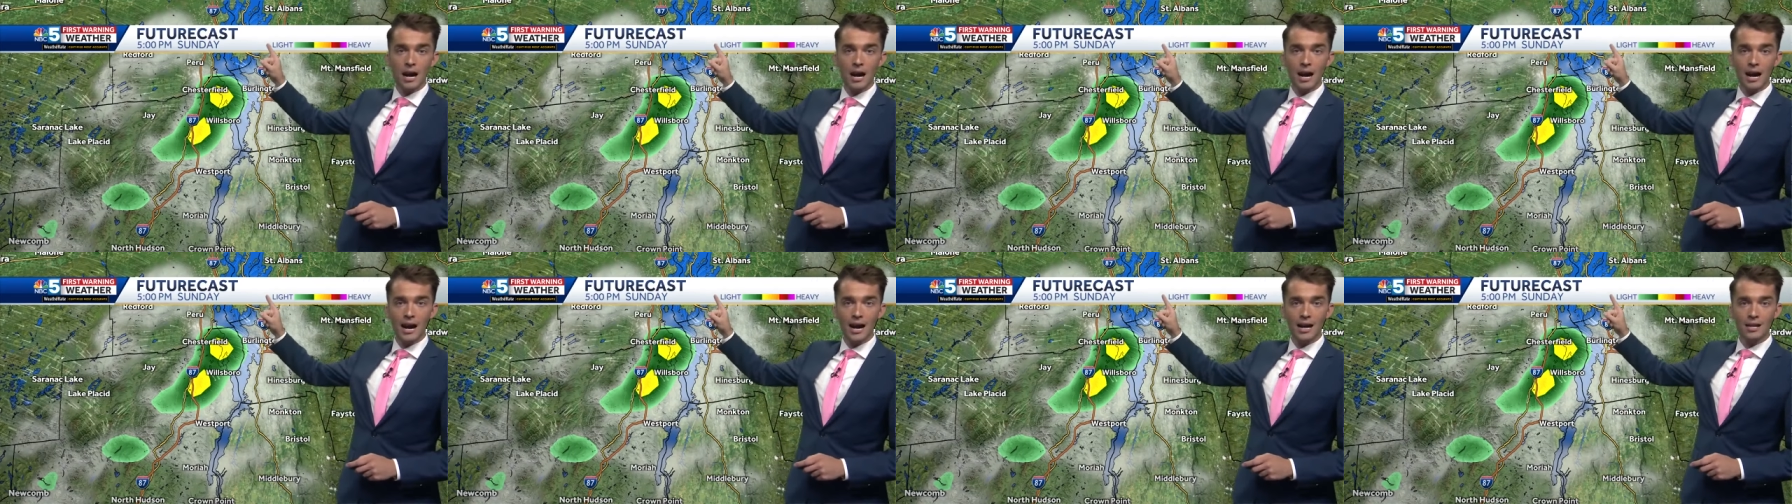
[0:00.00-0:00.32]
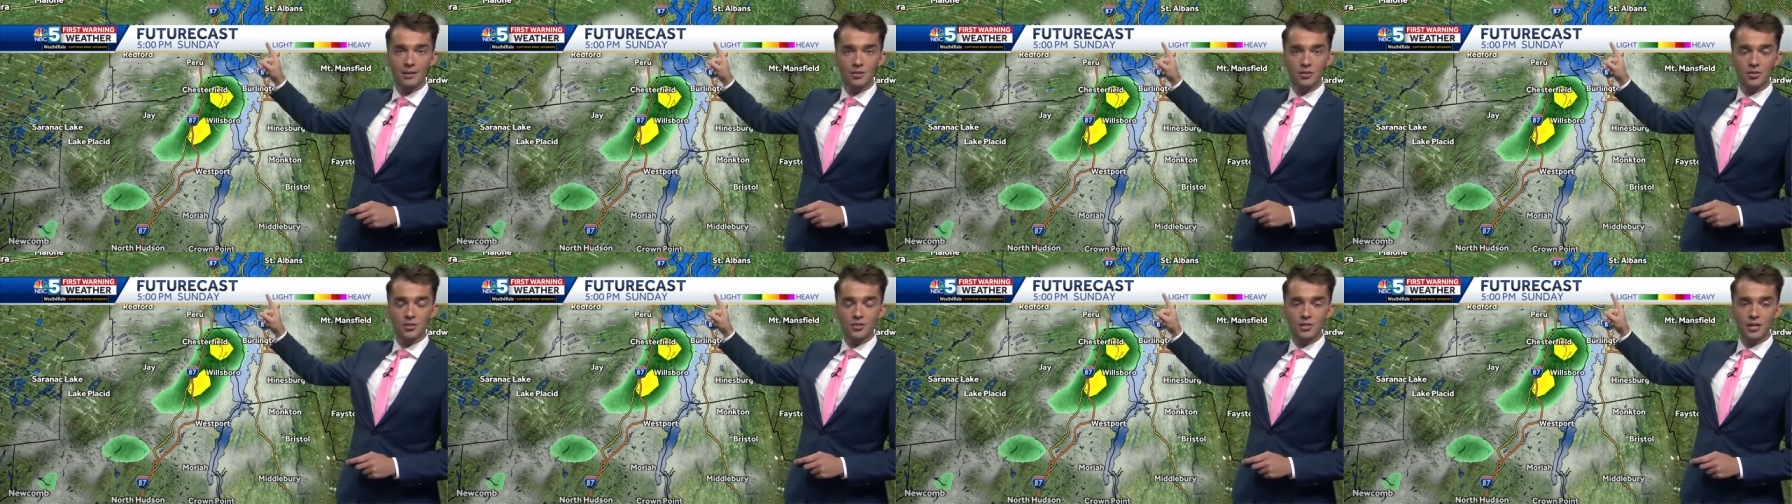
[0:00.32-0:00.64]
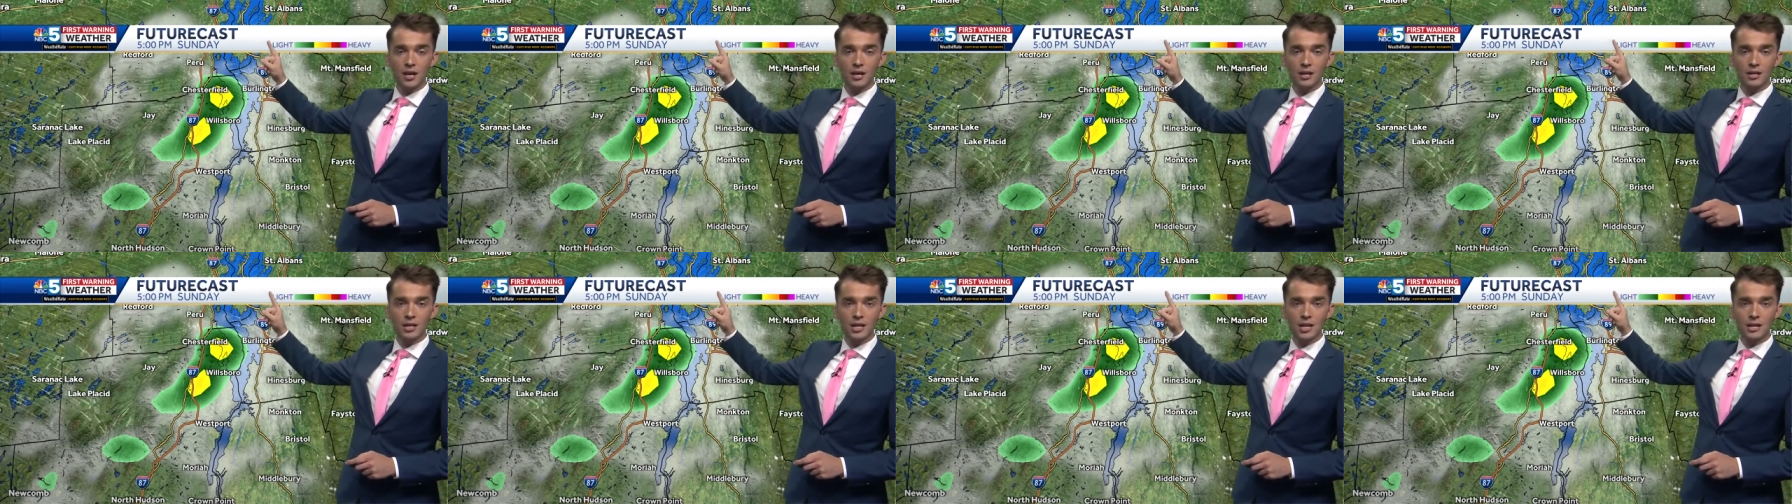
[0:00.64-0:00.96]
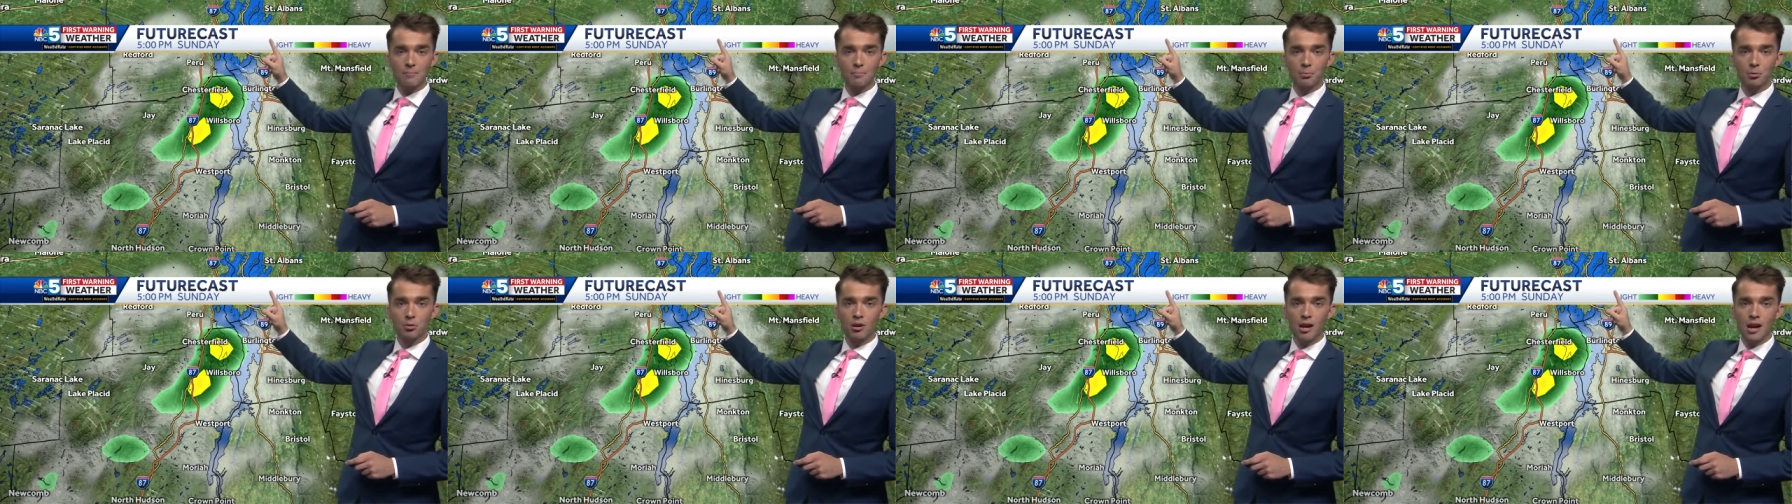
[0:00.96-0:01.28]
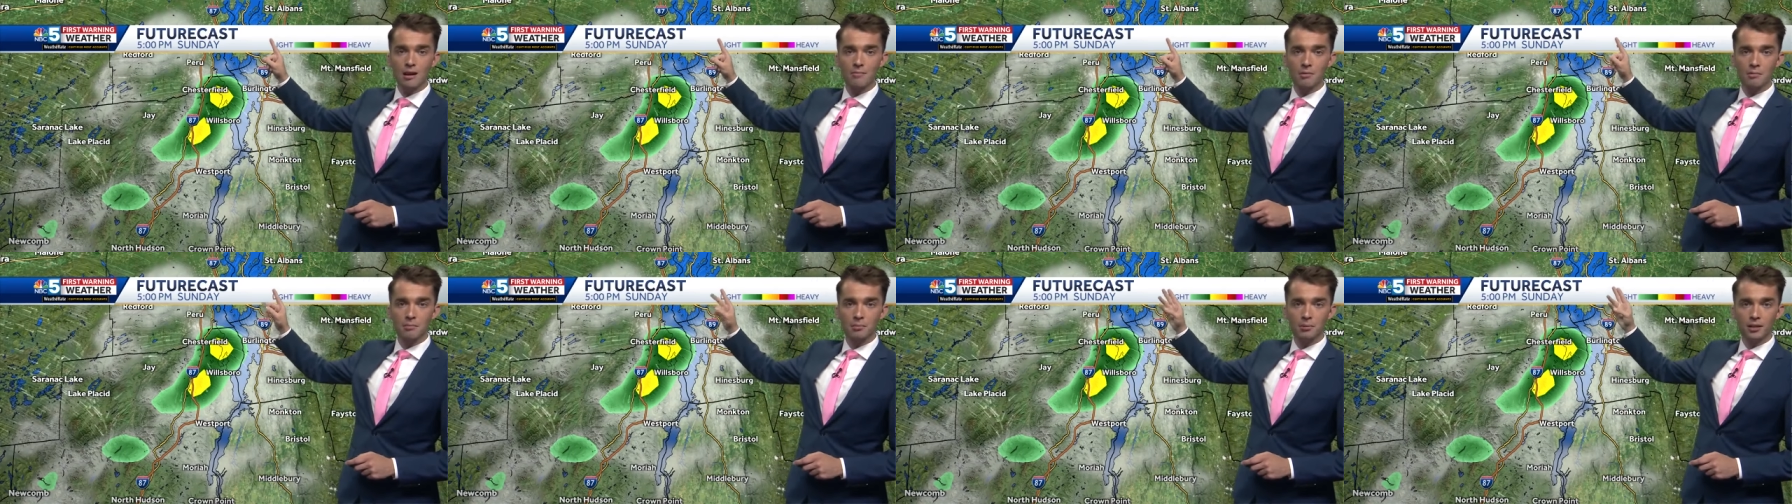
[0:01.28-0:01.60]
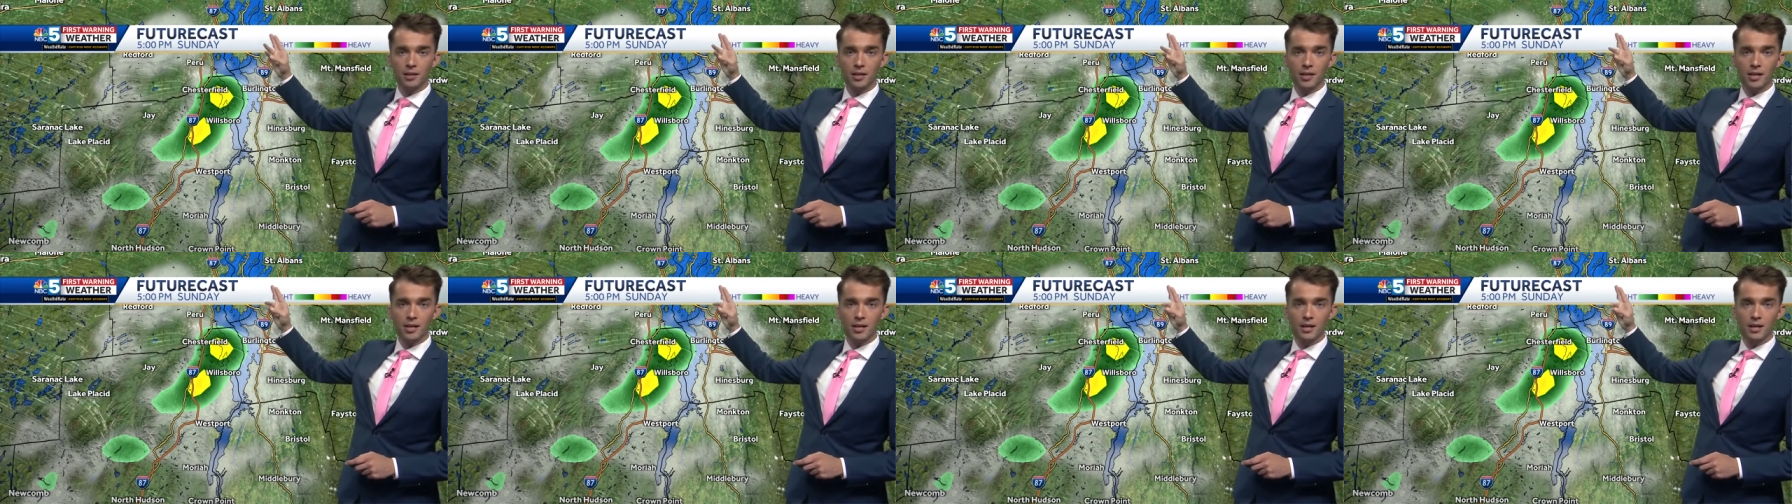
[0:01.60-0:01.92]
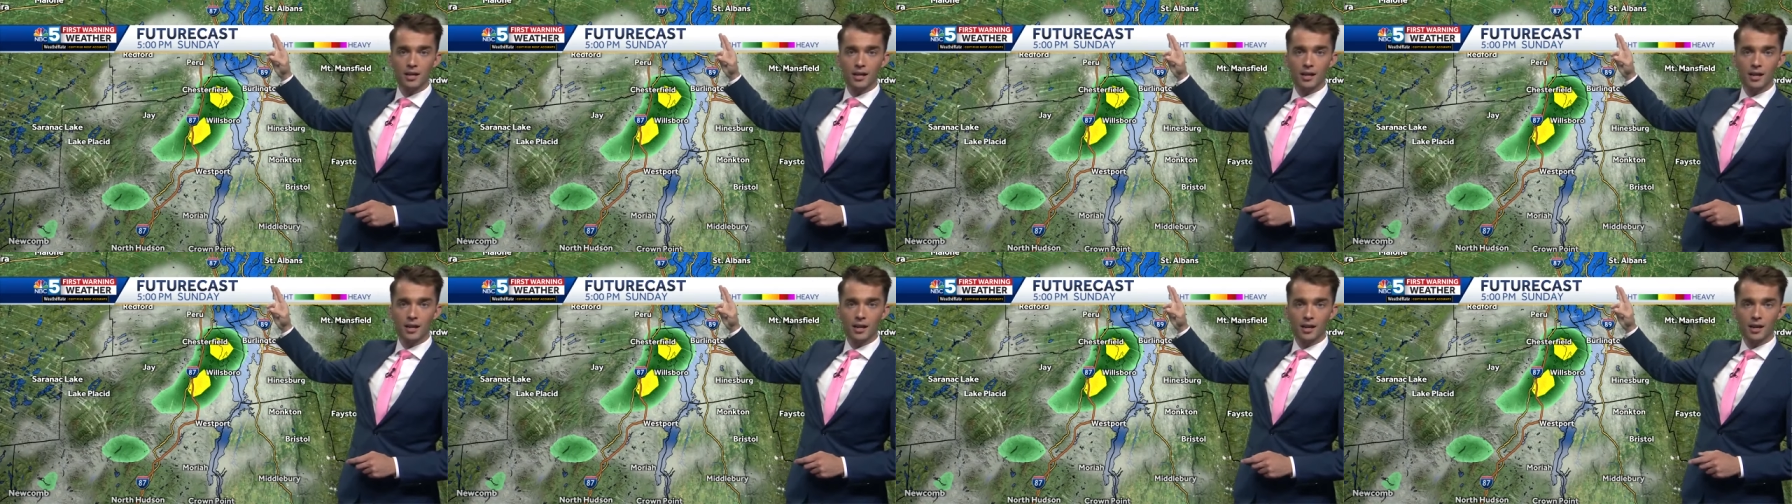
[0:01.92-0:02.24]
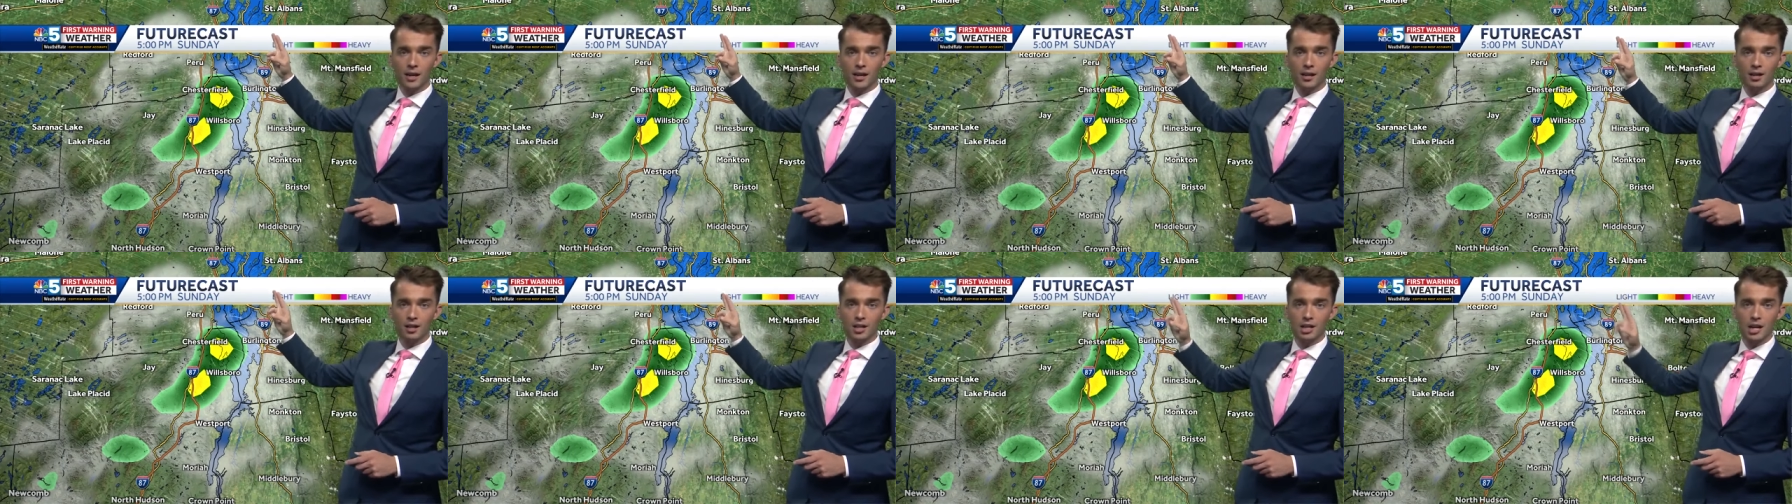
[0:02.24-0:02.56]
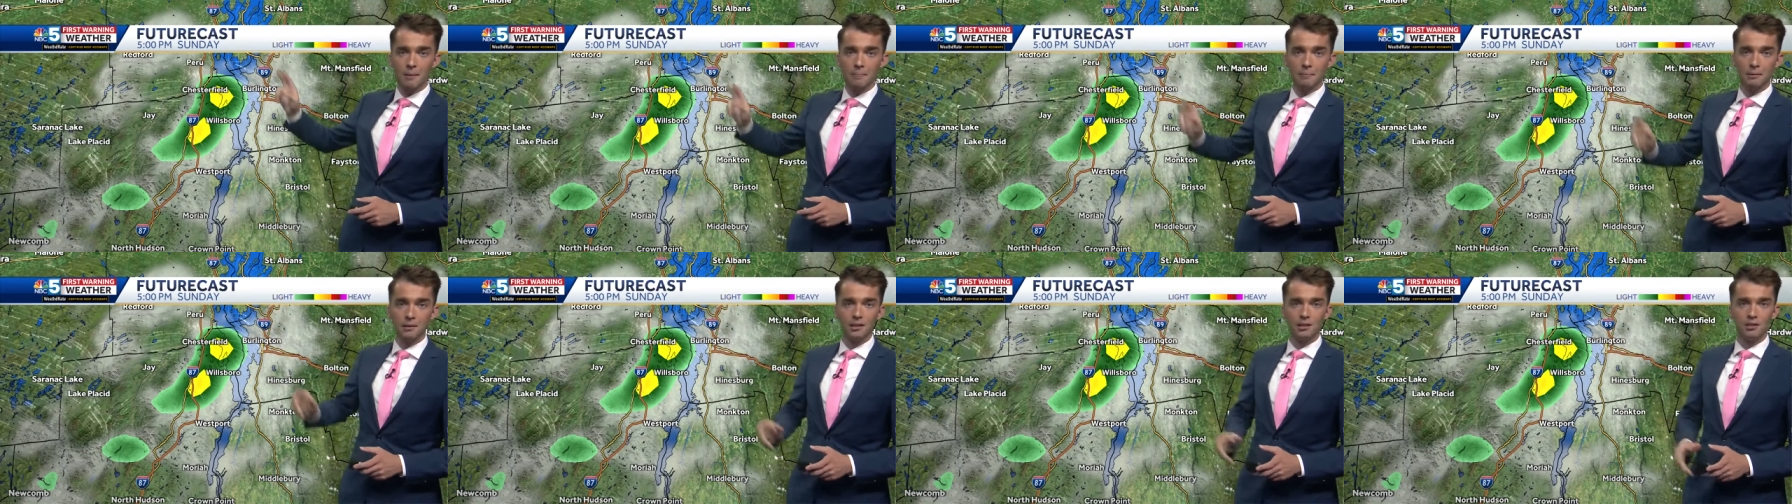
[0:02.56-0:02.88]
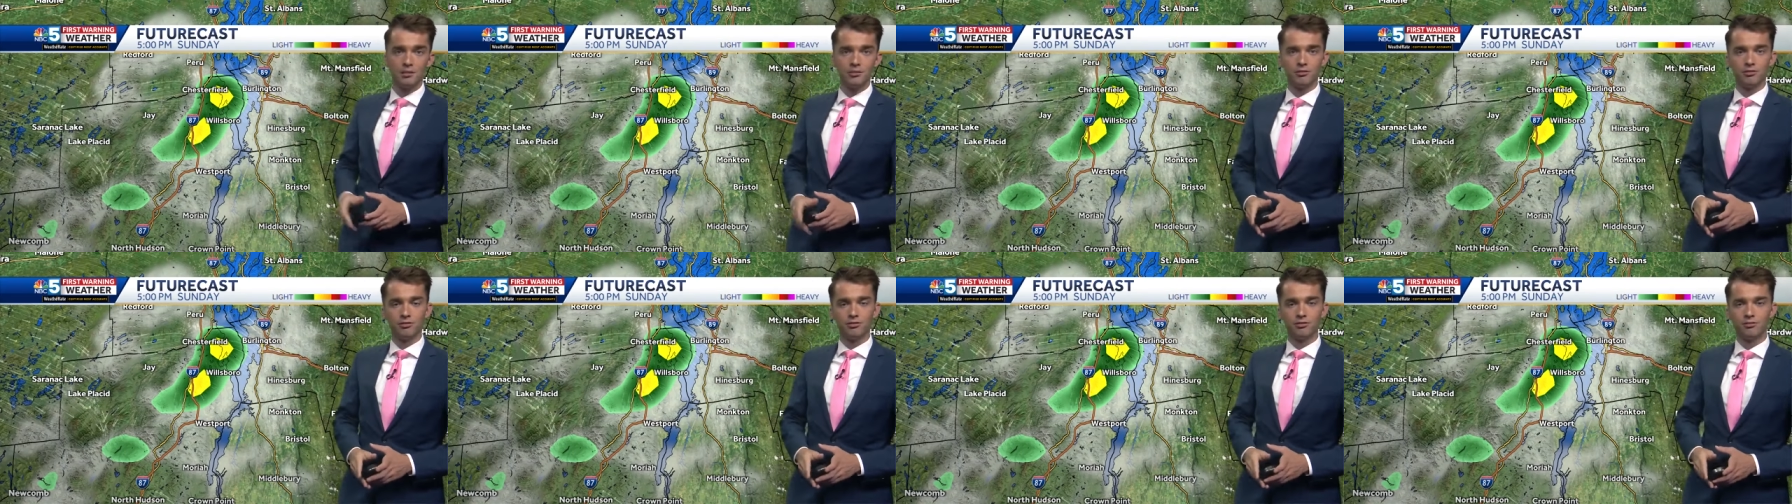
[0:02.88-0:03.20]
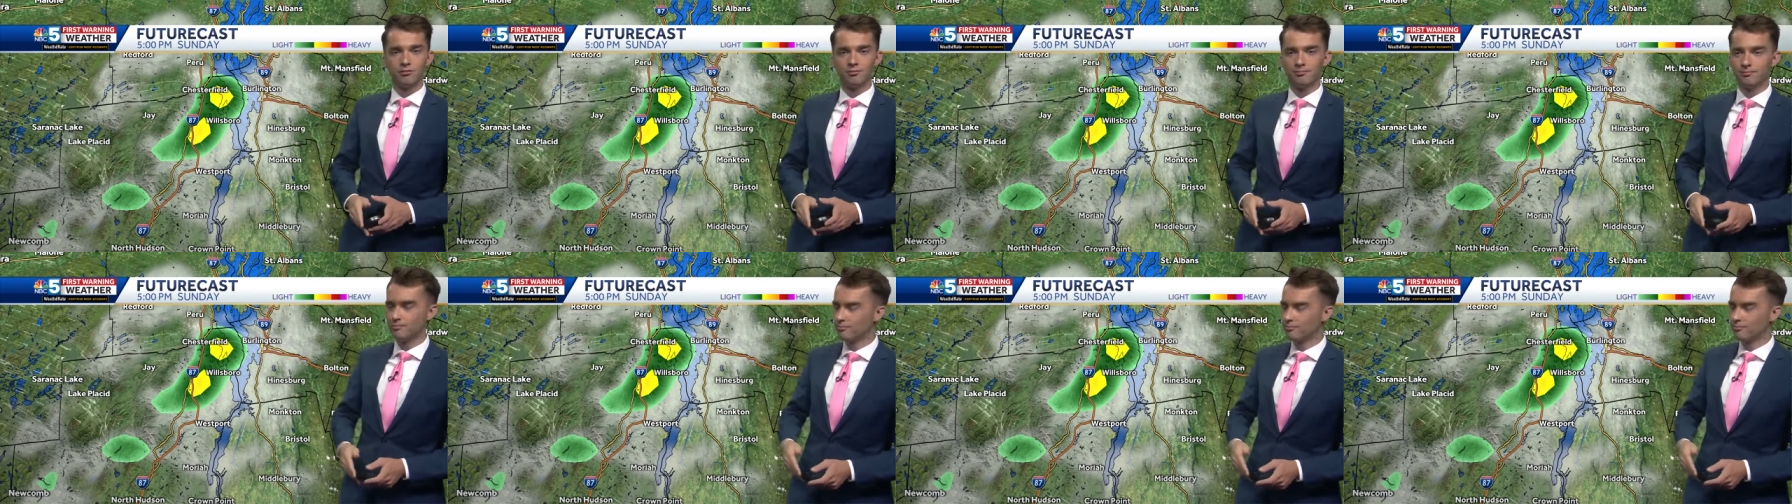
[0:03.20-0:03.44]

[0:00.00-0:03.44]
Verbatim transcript: on Sunday, probably a couple of